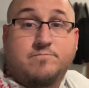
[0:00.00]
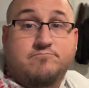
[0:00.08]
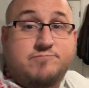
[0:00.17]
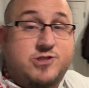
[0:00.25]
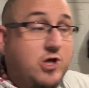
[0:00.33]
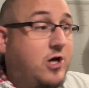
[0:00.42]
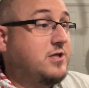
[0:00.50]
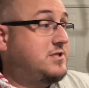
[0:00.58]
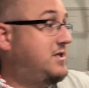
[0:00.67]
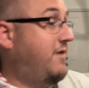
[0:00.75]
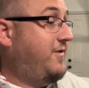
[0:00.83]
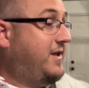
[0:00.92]
Saws,
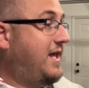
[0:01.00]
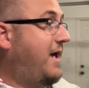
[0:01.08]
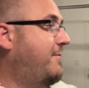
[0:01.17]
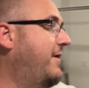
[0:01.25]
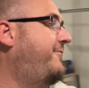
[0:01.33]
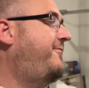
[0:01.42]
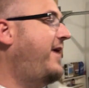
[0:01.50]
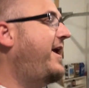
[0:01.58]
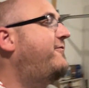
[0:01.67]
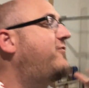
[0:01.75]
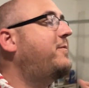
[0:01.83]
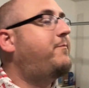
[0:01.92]
stuff like that. My
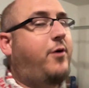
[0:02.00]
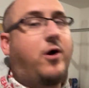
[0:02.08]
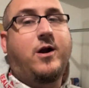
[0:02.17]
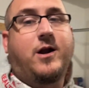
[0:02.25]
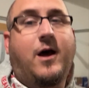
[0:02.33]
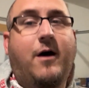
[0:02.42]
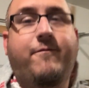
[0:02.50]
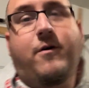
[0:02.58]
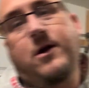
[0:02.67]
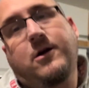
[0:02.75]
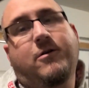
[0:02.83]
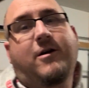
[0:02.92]
favorite part of
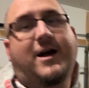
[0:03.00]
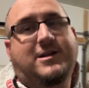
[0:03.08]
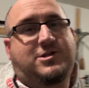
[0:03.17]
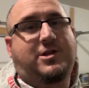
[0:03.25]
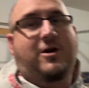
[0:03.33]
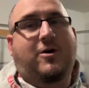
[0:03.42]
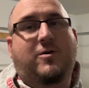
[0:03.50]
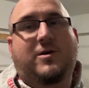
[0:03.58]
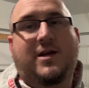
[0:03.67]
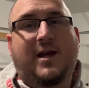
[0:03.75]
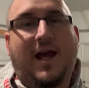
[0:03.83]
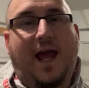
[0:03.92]
our garage, though,
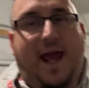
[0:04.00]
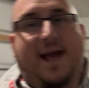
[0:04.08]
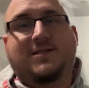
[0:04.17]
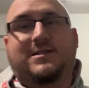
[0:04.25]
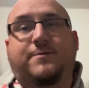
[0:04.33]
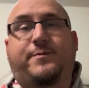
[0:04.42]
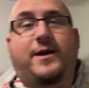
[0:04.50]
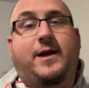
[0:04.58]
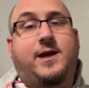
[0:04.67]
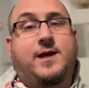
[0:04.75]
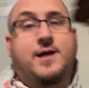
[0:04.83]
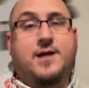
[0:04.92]
has to
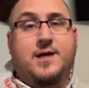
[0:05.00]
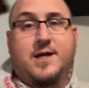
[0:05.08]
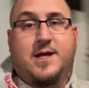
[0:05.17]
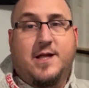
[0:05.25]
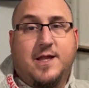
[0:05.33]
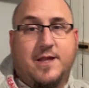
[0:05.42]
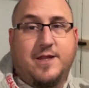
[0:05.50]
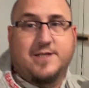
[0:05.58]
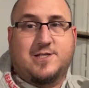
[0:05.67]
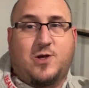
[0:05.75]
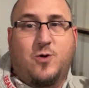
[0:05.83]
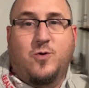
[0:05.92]
be
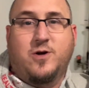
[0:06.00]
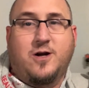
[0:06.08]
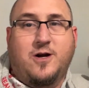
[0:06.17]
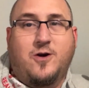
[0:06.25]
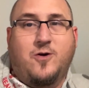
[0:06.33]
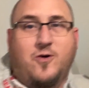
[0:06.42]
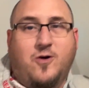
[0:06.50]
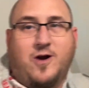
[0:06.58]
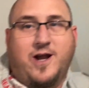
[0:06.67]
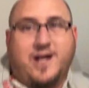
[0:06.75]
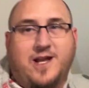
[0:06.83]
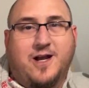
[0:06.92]
this corner
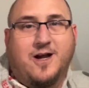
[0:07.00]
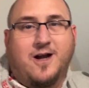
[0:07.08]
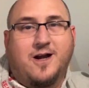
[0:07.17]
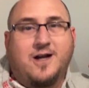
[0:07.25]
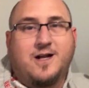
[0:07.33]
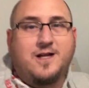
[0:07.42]
right here.